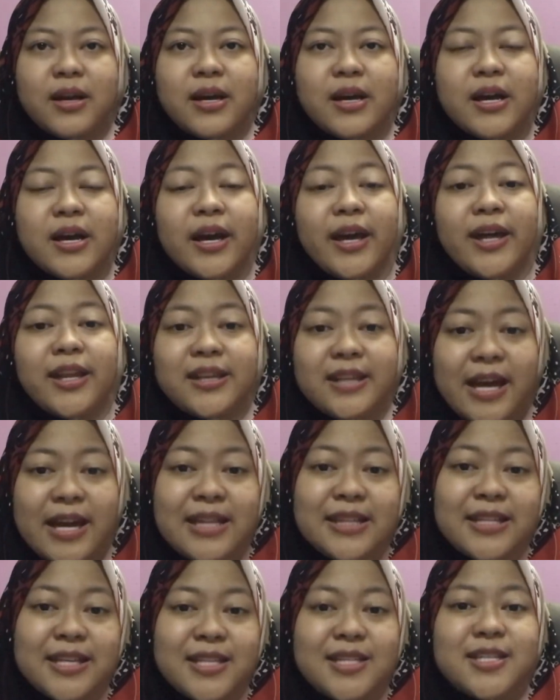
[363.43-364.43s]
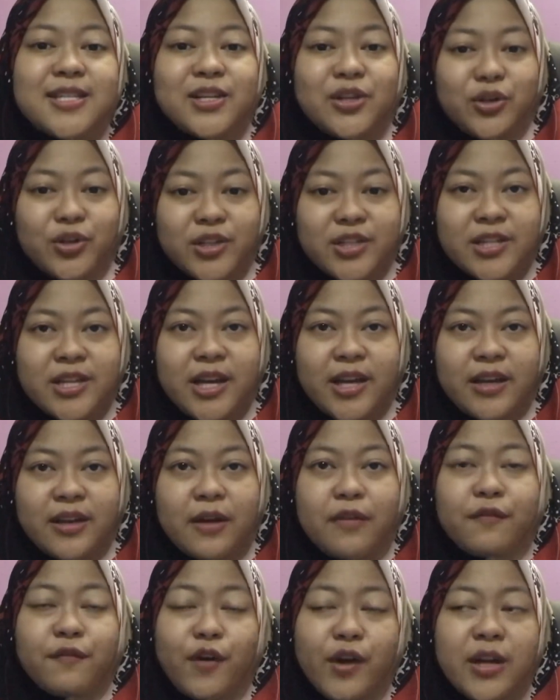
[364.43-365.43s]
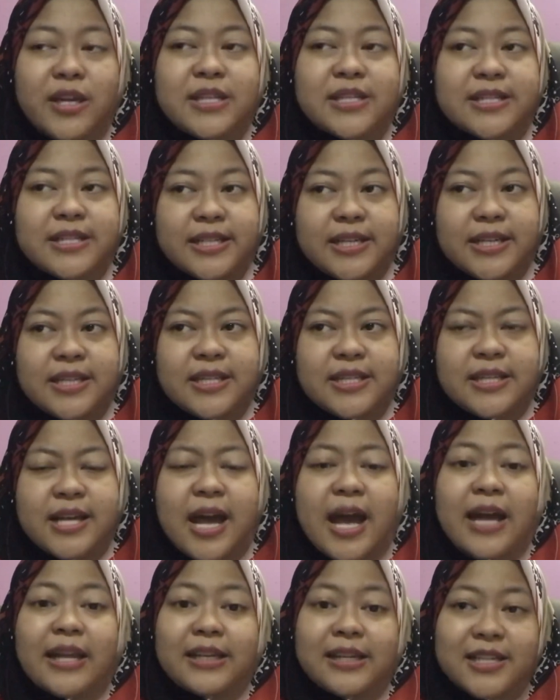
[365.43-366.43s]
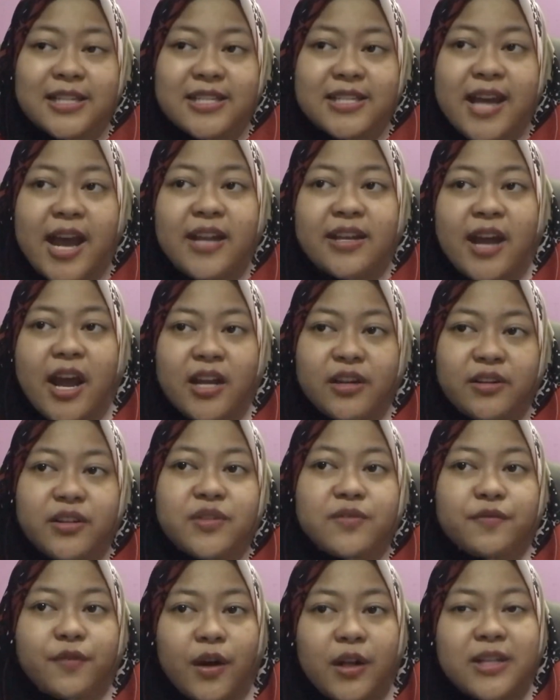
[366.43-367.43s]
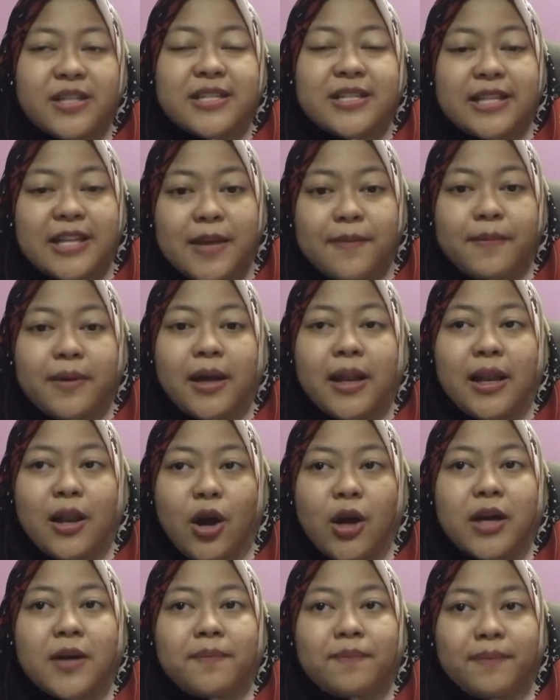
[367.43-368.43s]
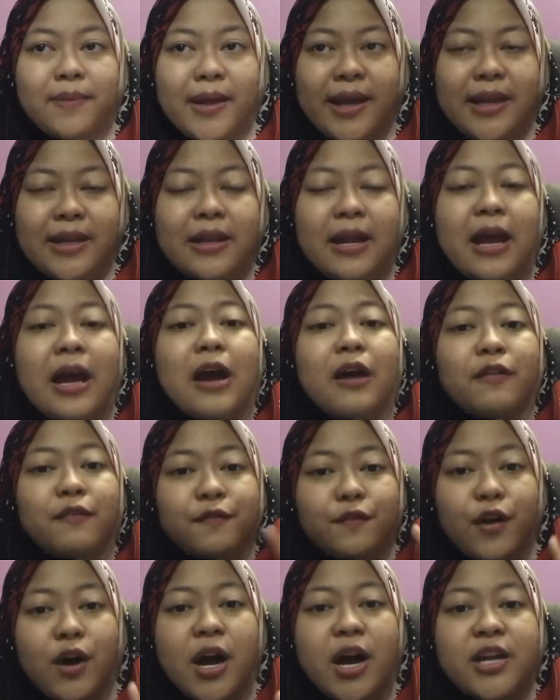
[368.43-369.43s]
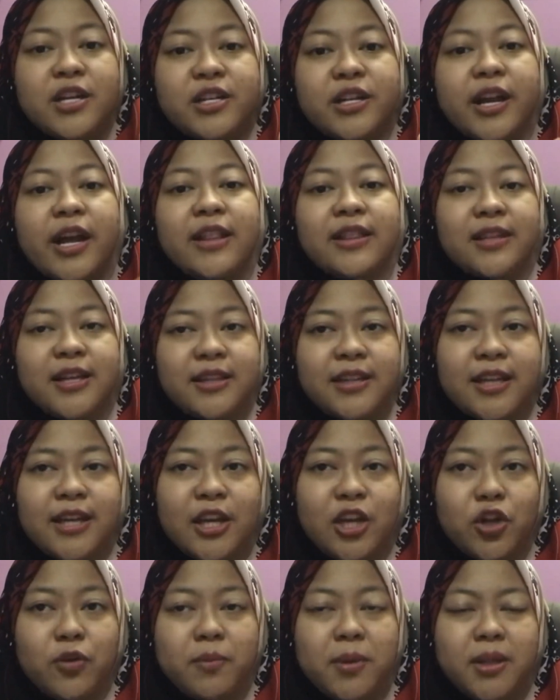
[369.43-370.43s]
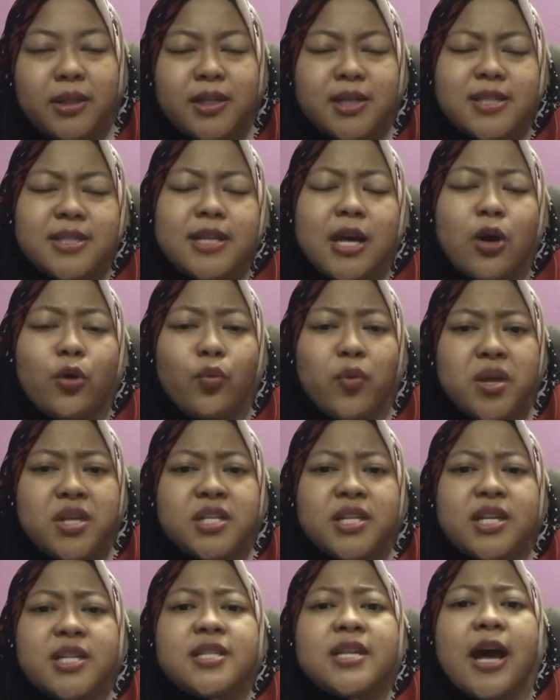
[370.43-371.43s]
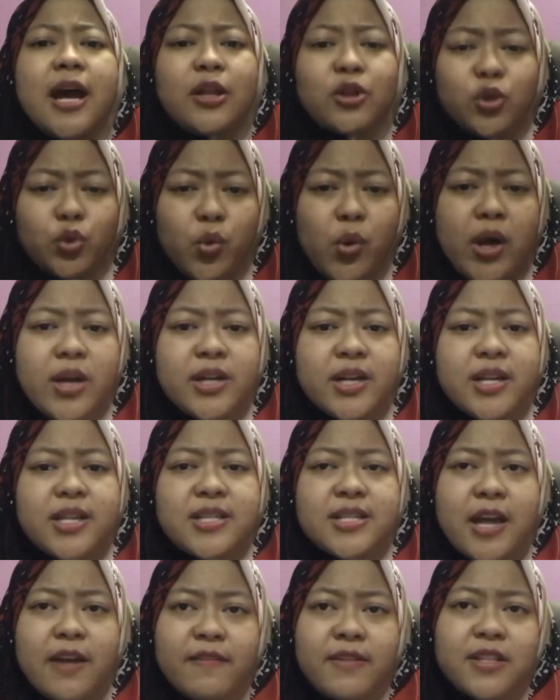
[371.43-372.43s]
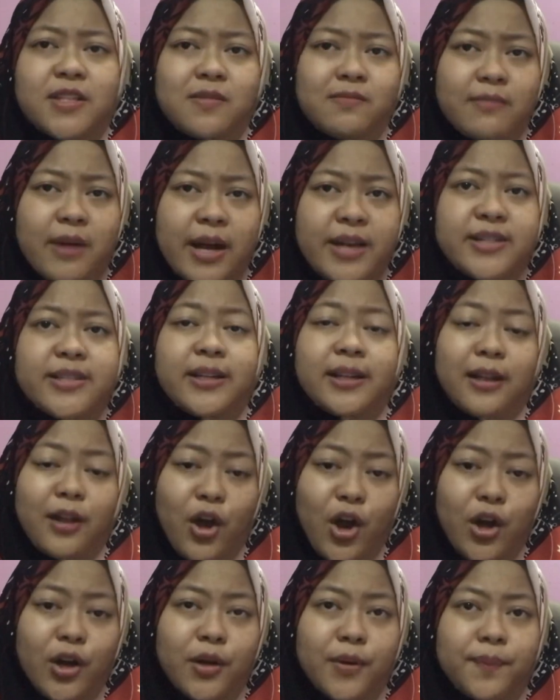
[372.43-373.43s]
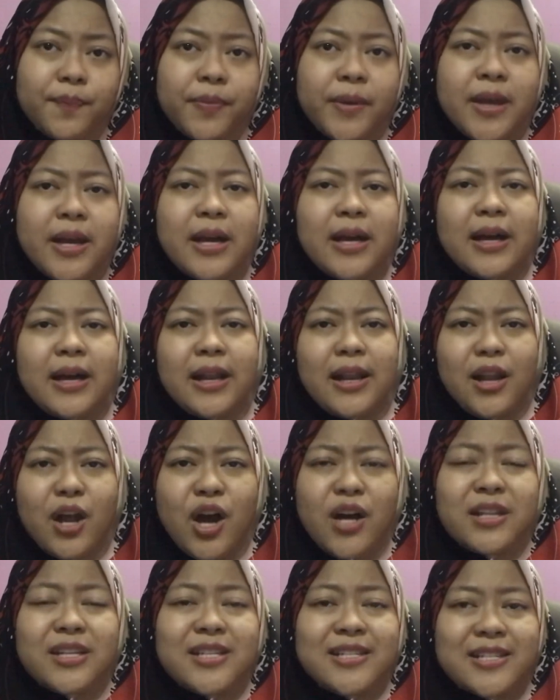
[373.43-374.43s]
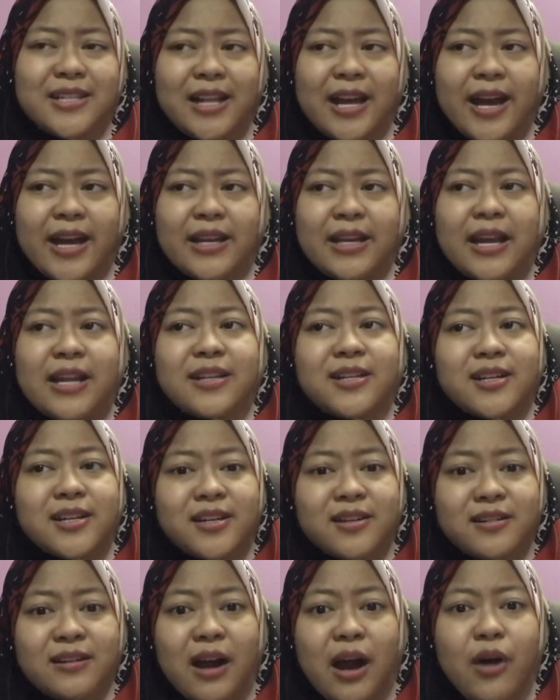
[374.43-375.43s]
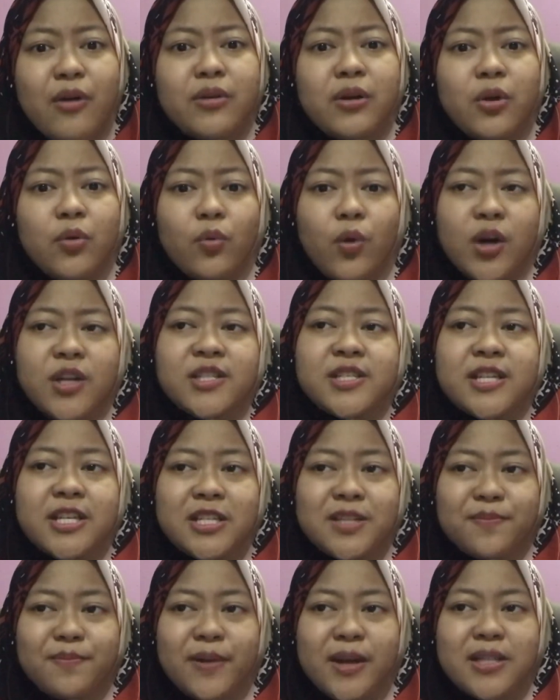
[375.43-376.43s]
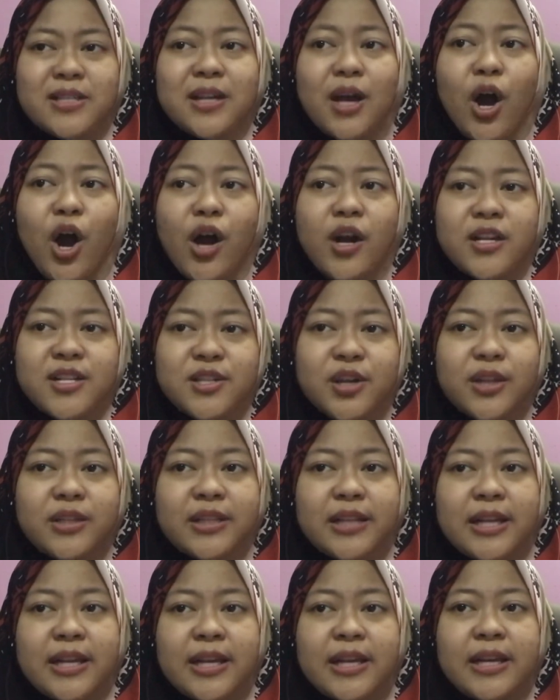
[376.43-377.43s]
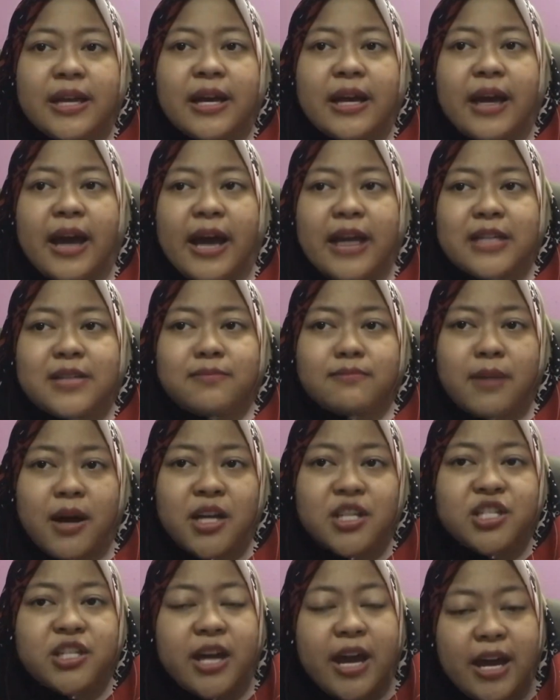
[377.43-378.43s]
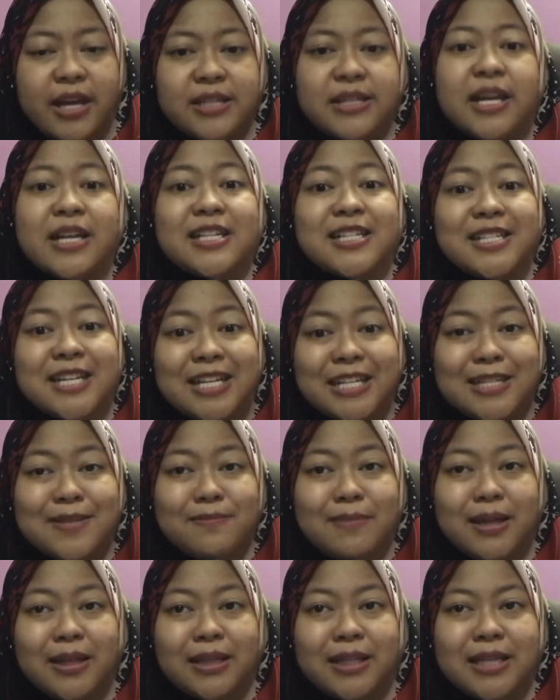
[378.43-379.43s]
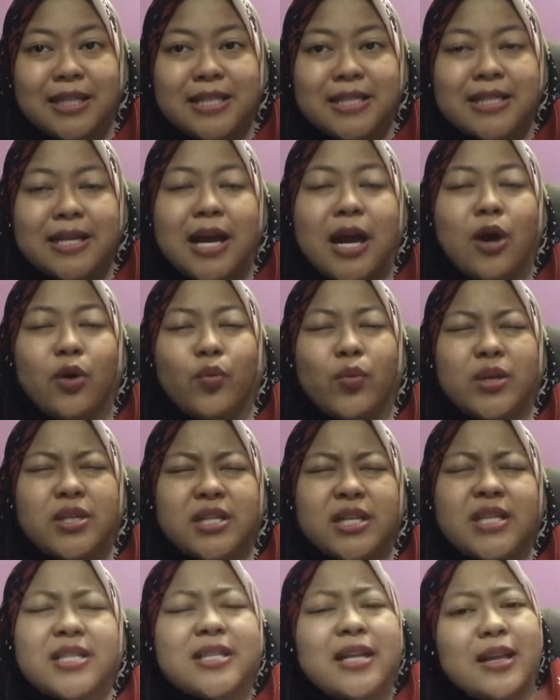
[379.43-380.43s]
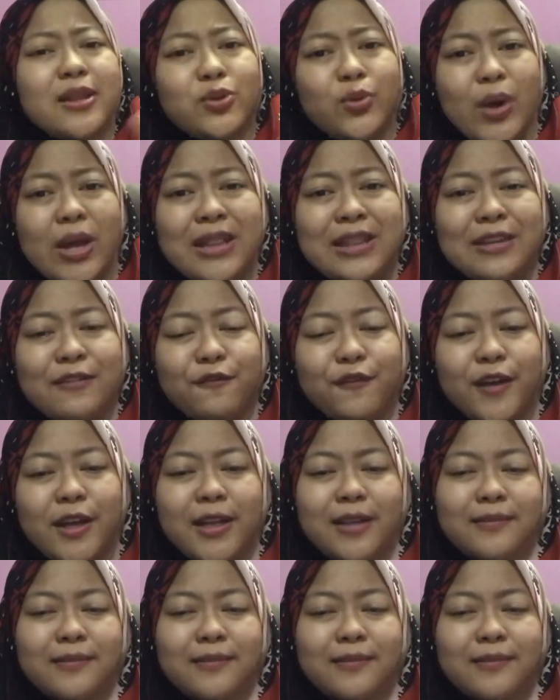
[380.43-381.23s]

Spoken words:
In 1906, for instance, the San Andreas Fault slipped along a plane 430 kilometers, which is 270 miles long. Along this line, the ground was displaced horizontally as much as 6 meters, which is 20 feet.